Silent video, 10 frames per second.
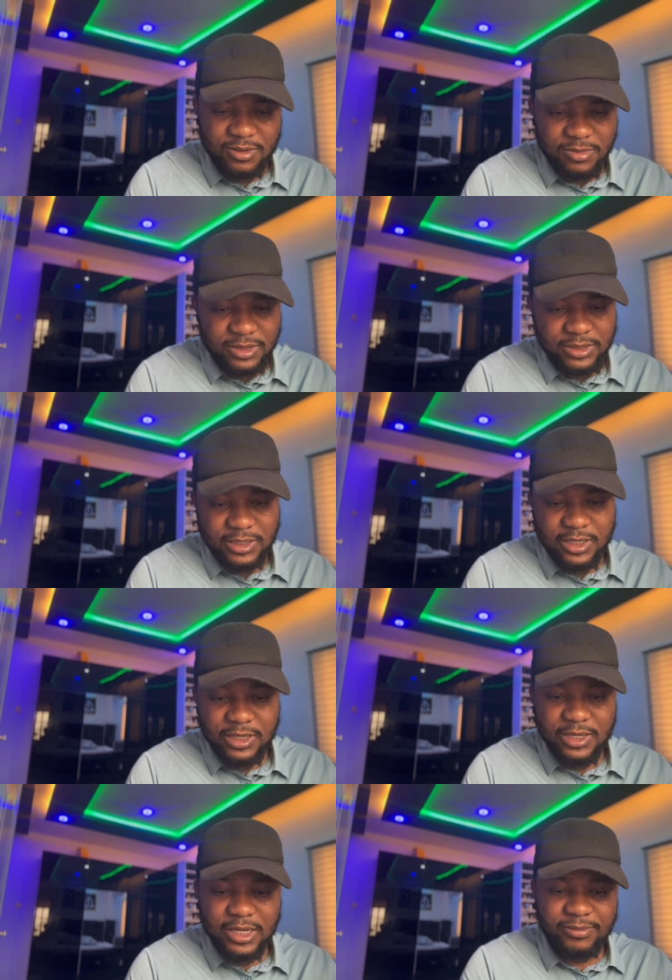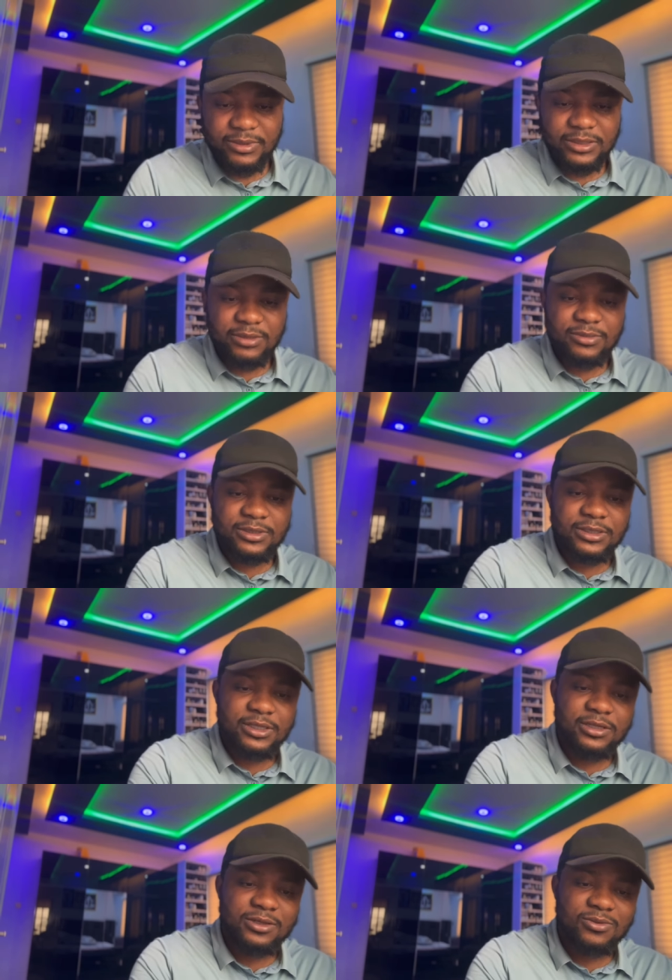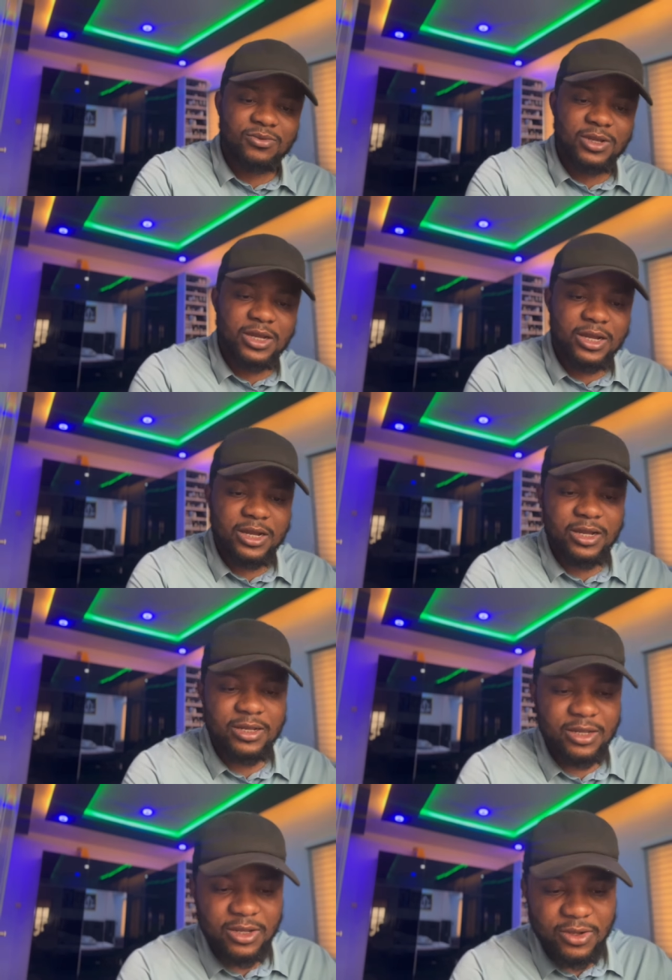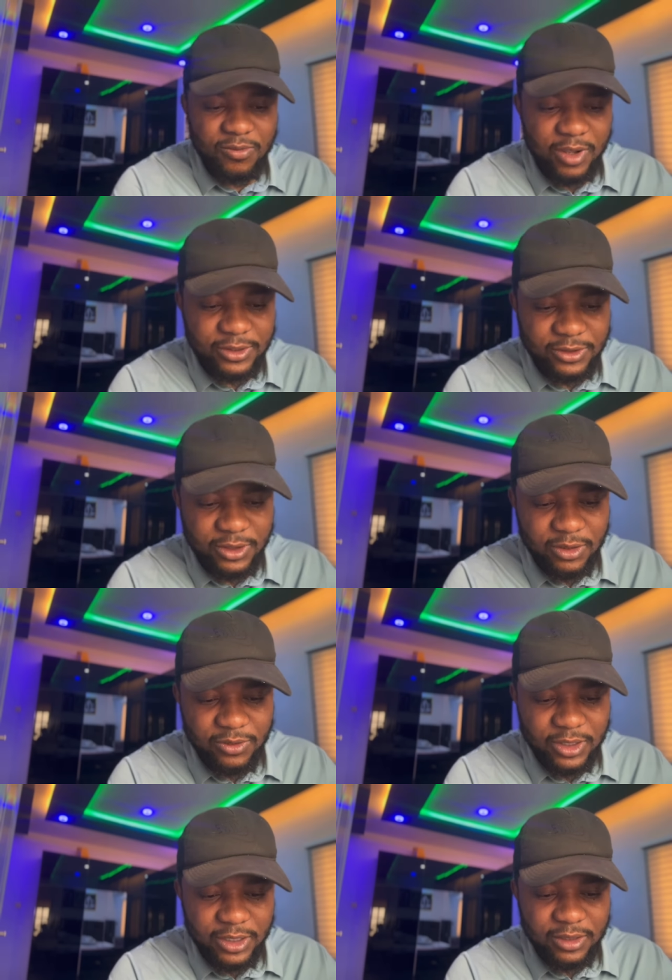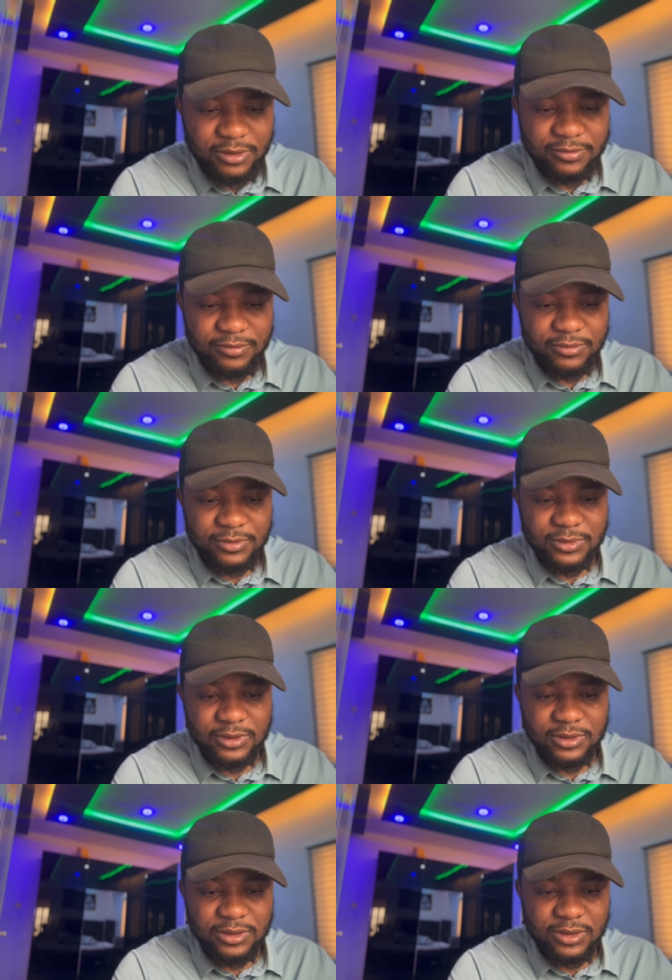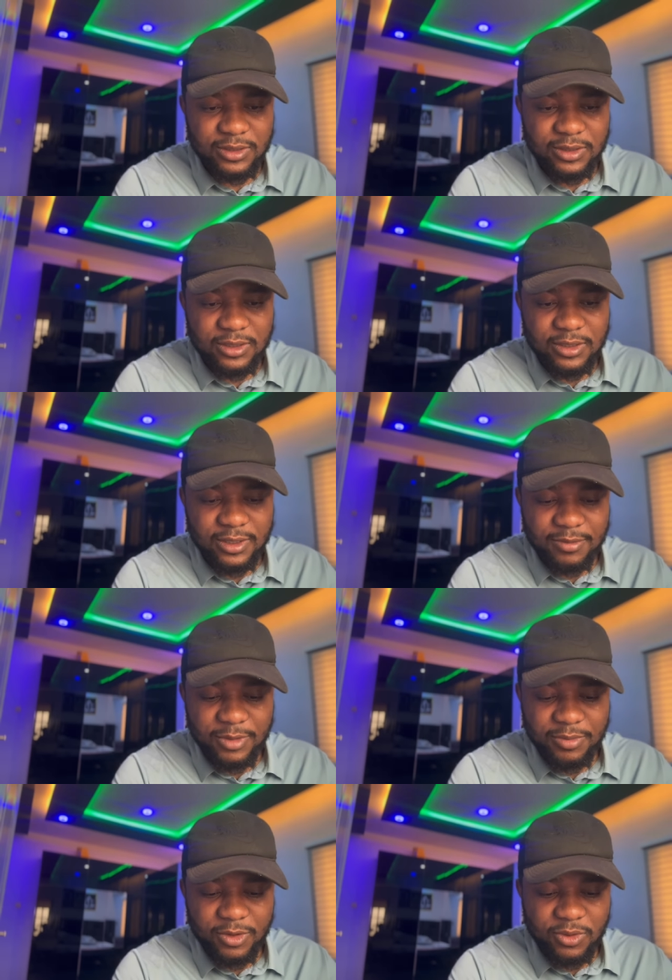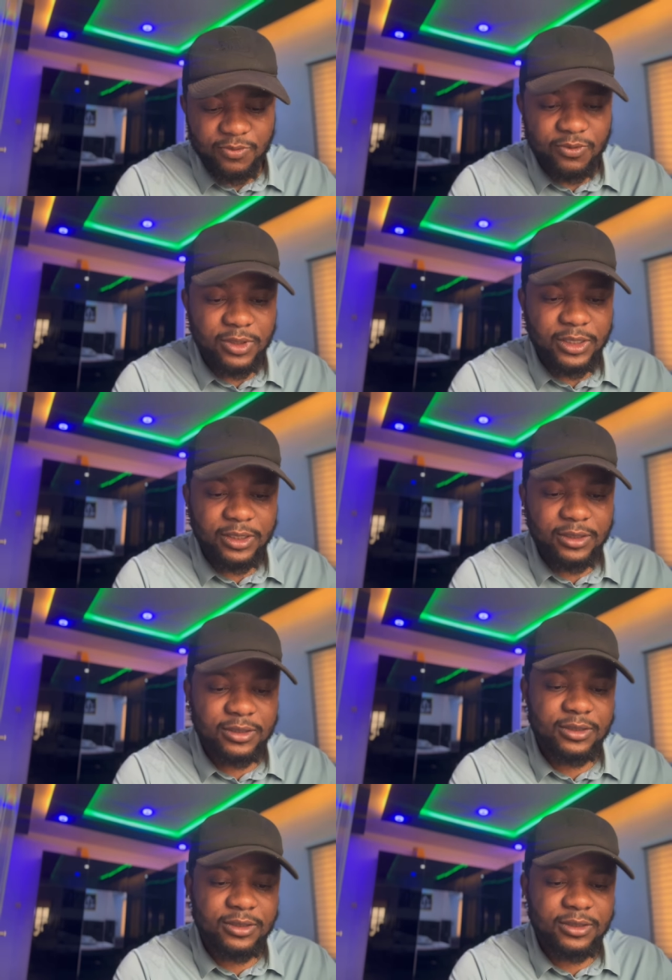But everything we are still looking. And maybe hopefully